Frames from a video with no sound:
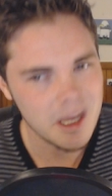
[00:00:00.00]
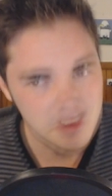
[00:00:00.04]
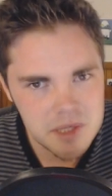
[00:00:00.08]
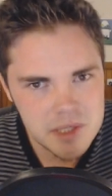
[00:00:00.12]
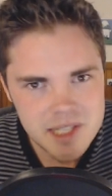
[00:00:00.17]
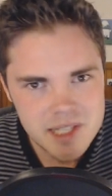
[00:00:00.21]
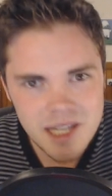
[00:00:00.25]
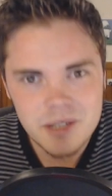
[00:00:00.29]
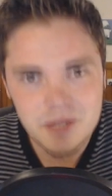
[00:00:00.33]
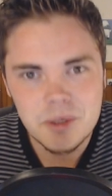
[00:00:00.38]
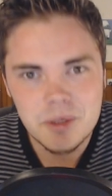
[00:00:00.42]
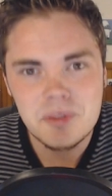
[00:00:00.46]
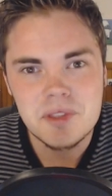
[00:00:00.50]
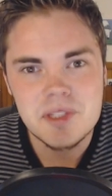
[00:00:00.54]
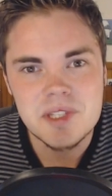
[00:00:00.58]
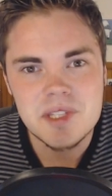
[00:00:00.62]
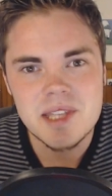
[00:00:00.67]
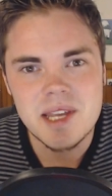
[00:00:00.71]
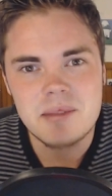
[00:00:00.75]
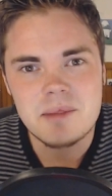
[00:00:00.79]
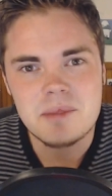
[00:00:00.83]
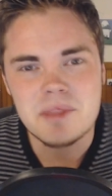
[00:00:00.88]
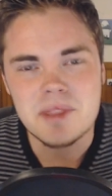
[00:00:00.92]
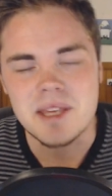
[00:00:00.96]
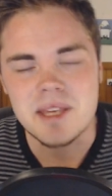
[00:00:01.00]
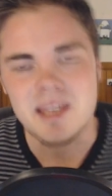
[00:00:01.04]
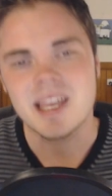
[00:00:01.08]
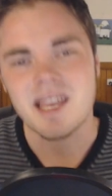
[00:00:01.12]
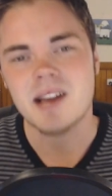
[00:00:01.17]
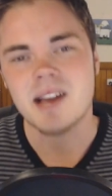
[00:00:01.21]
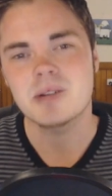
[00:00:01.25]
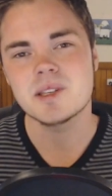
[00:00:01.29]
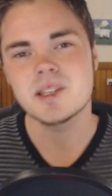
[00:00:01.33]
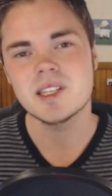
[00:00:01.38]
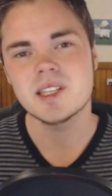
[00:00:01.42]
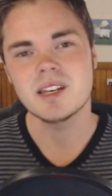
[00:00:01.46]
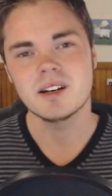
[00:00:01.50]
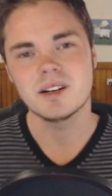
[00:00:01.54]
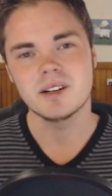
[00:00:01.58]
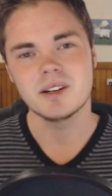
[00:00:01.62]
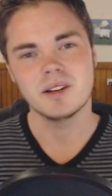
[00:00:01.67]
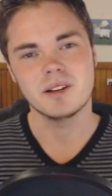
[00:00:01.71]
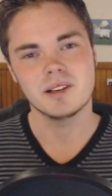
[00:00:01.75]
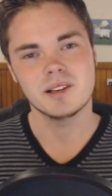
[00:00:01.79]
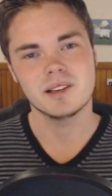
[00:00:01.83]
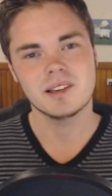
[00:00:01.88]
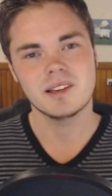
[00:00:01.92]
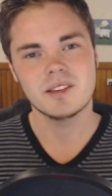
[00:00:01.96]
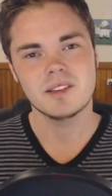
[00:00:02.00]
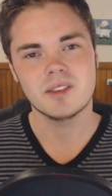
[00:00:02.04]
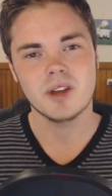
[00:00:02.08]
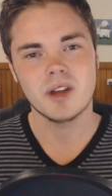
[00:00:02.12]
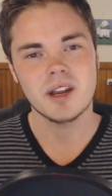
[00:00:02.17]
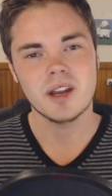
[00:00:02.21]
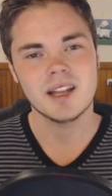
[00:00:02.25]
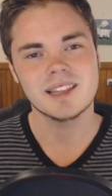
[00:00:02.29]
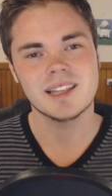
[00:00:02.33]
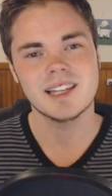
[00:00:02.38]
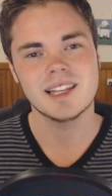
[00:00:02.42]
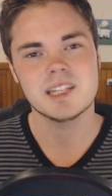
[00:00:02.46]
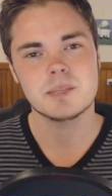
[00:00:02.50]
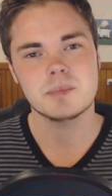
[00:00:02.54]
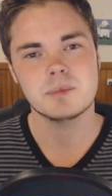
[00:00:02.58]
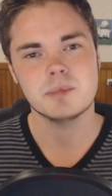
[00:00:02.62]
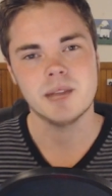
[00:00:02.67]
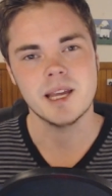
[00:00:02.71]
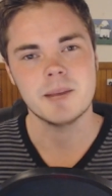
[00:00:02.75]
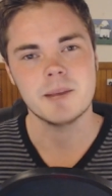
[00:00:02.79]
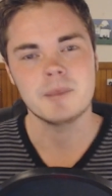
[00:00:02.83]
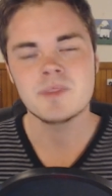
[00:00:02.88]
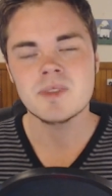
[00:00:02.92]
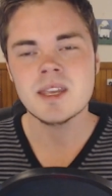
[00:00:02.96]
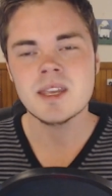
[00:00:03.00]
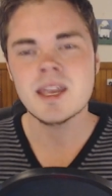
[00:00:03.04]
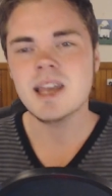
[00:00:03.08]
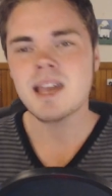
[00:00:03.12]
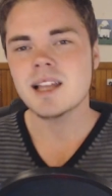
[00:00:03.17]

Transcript: How is that not the same thing? How is that not, not a Let's Play?